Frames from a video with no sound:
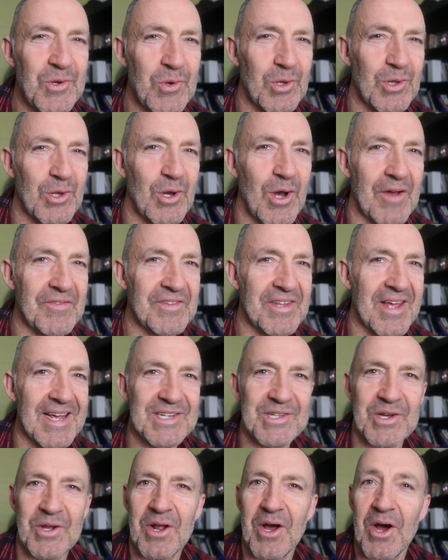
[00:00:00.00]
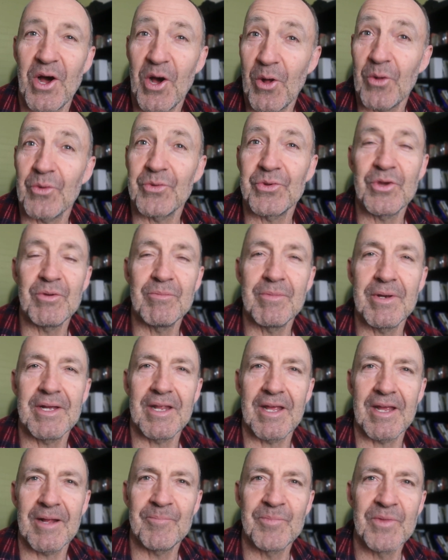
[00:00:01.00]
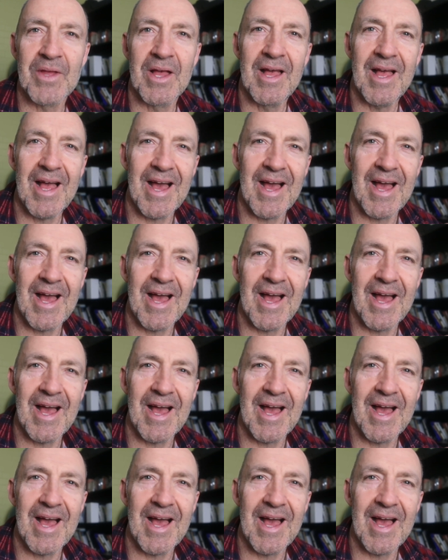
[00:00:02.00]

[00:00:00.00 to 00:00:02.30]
your life takes on a whole new meaning